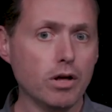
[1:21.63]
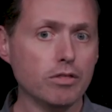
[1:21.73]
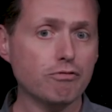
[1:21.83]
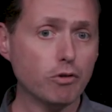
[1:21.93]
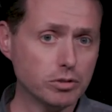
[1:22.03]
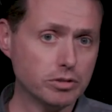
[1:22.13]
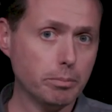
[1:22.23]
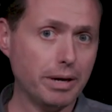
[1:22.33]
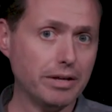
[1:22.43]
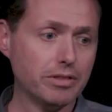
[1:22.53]
The first
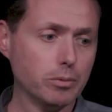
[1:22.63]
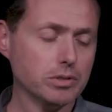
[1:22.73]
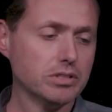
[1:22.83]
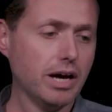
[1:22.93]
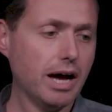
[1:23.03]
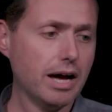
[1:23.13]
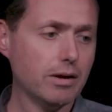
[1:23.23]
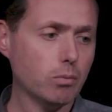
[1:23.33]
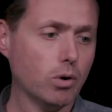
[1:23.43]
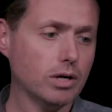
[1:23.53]
debate that was
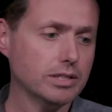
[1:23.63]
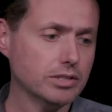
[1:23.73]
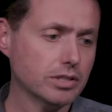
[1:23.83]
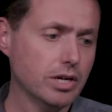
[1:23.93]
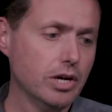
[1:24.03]
had was